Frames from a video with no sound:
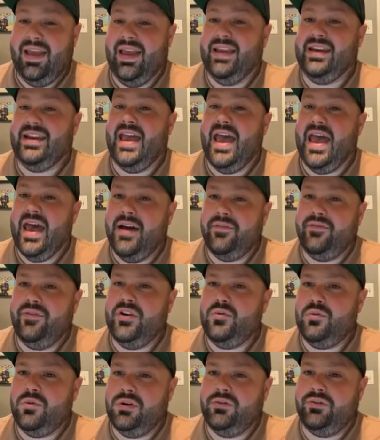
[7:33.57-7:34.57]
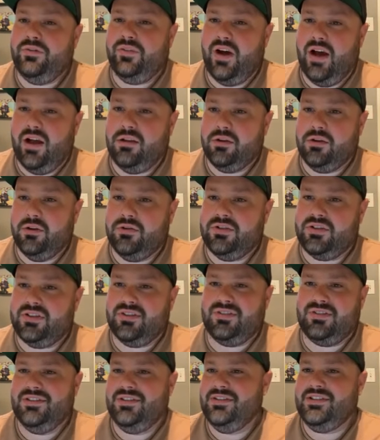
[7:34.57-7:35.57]
And everyone
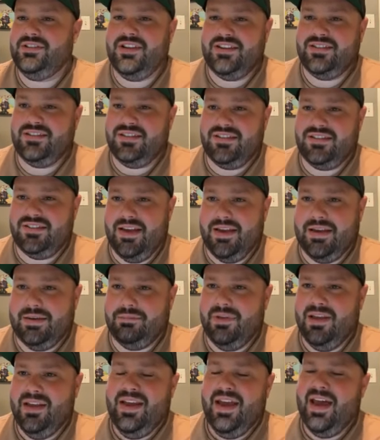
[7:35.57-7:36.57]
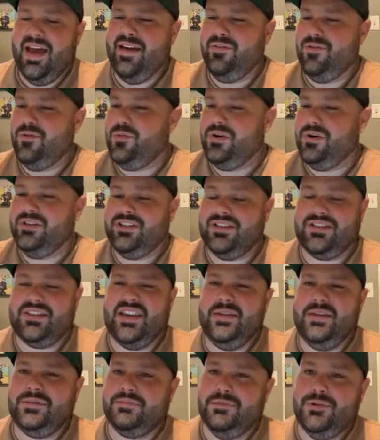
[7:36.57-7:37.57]
follows just the same. Everyone just
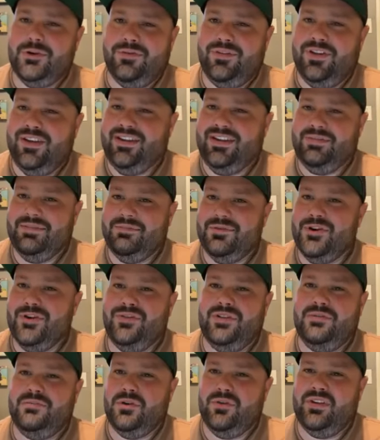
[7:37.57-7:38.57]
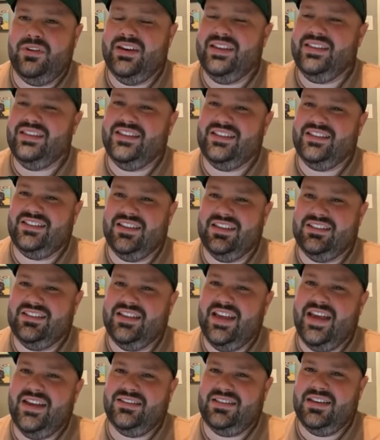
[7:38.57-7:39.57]
keeps moving and moving and moving in this
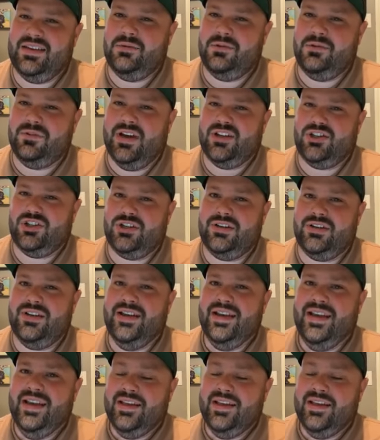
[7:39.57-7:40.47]
exact same direction.